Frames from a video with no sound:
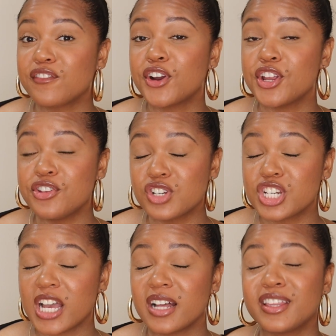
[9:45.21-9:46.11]
for a new
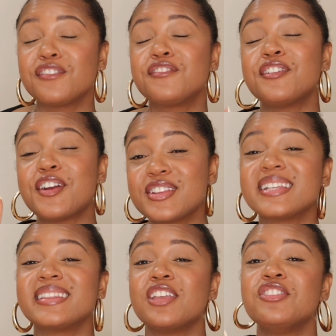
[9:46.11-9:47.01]
gel, the first
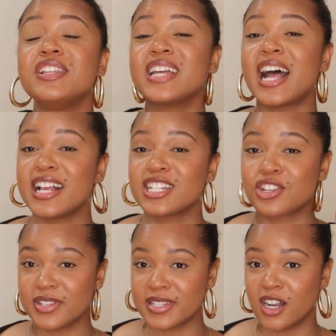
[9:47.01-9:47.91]
thing that you need to ask
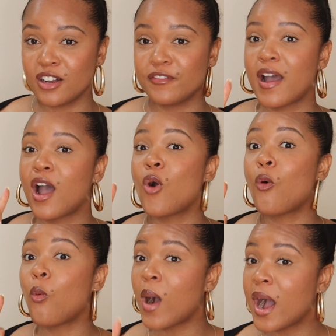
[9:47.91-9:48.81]
yourself,
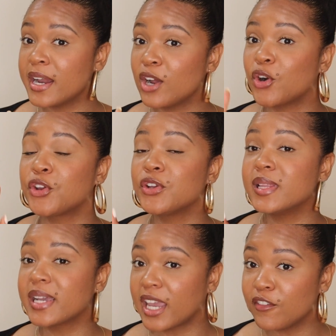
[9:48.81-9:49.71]
what are you
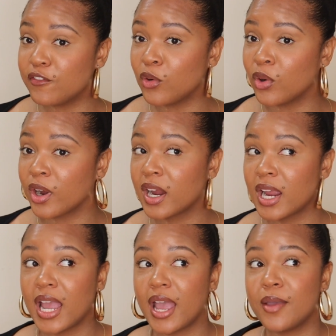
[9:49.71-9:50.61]
looking for?
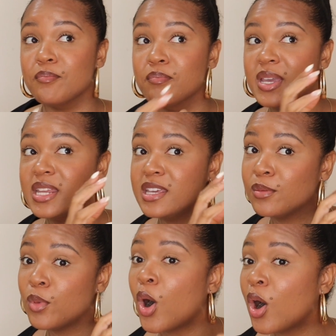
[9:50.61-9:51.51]

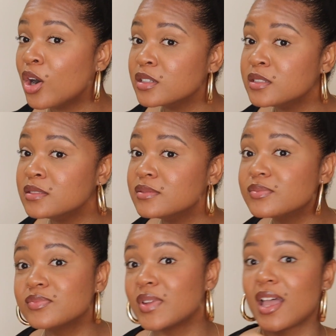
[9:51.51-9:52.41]
medium hold
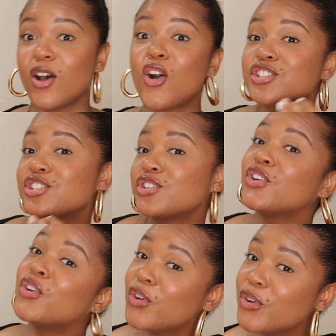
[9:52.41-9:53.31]
or
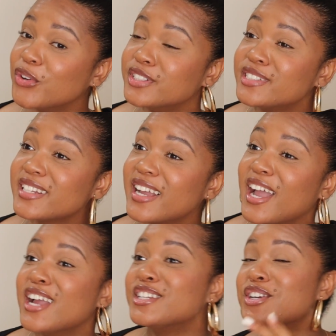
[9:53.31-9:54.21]
strong hold?
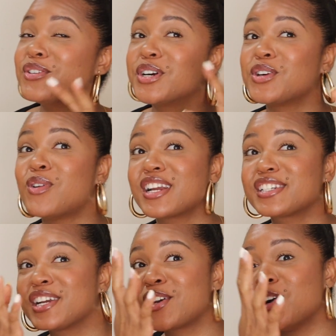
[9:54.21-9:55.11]
Do you want to
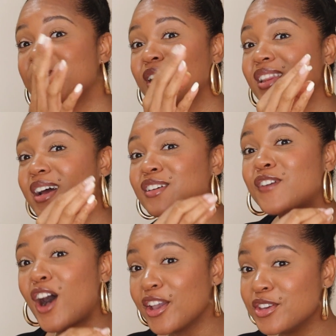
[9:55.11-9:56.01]
wash and go with a lot of
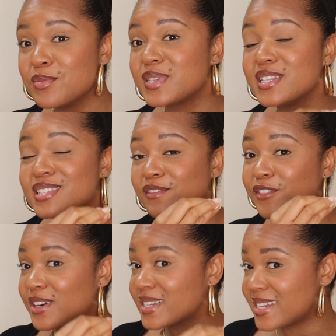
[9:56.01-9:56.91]
volume since the
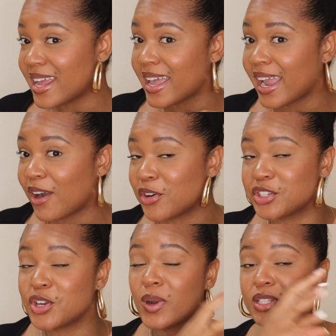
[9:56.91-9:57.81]
first day, or
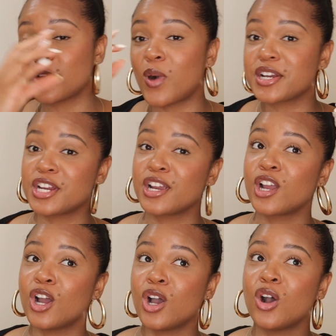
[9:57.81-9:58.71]
do you want to wash and
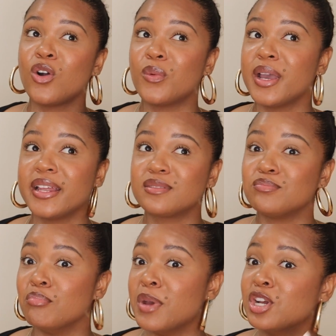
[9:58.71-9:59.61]
go with
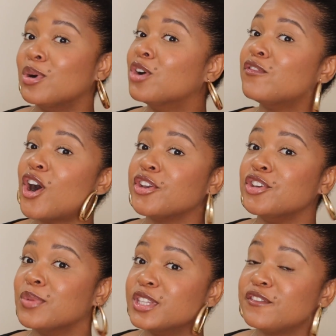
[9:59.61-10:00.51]
minimal
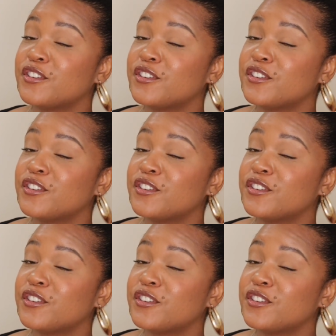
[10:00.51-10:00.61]
volume on the